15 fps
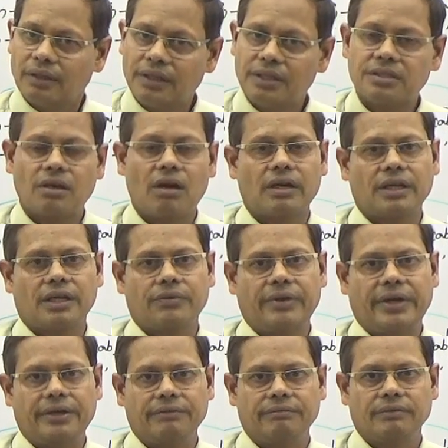he is not
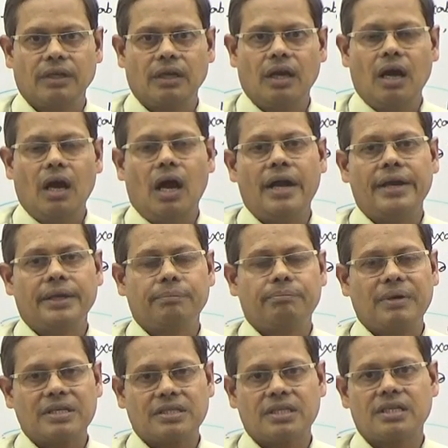required. And
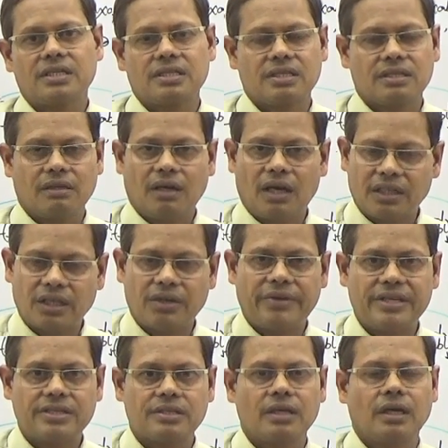persons
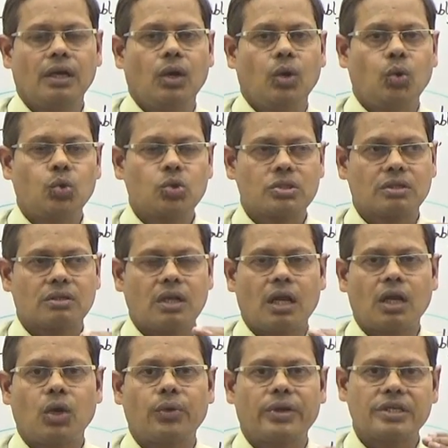otherwise whose
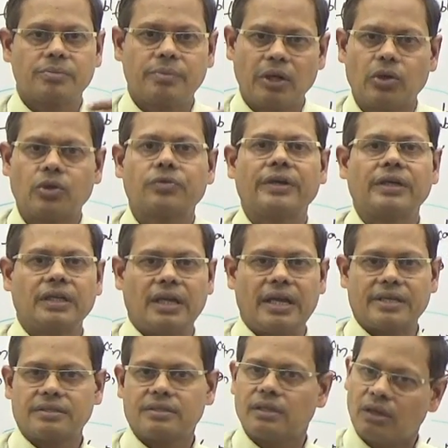turnover is below 20
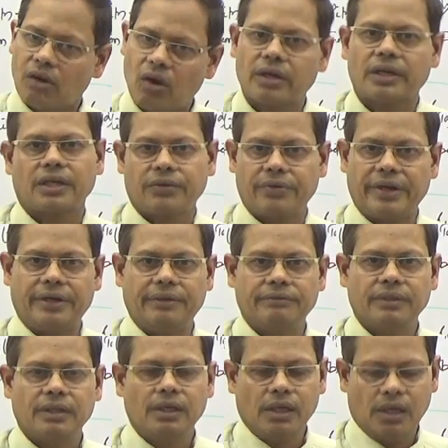lakhs, not required.
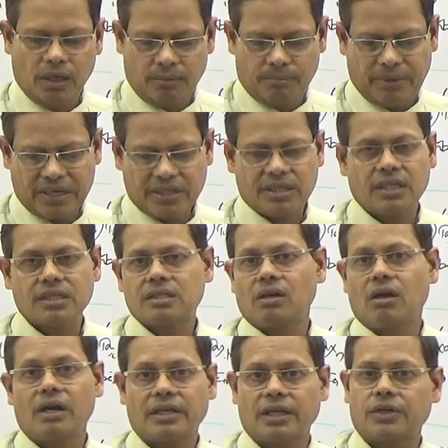Persons
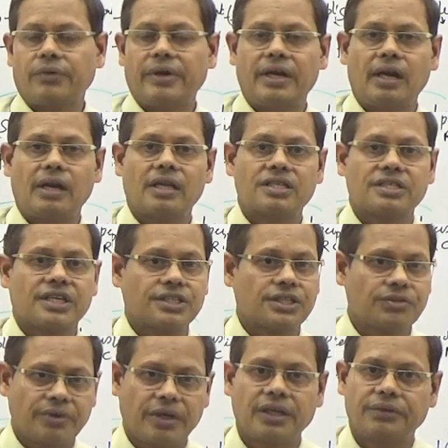not required under
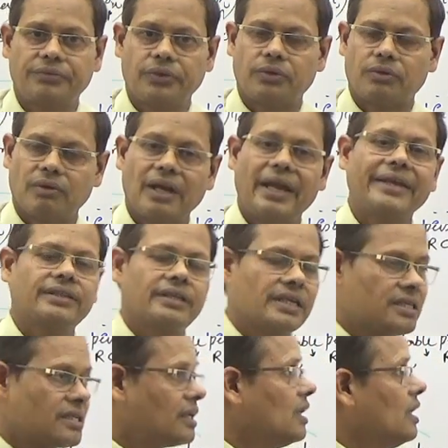section 24. Like
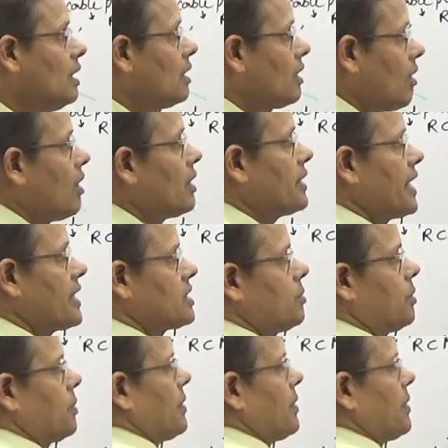that, non-taxable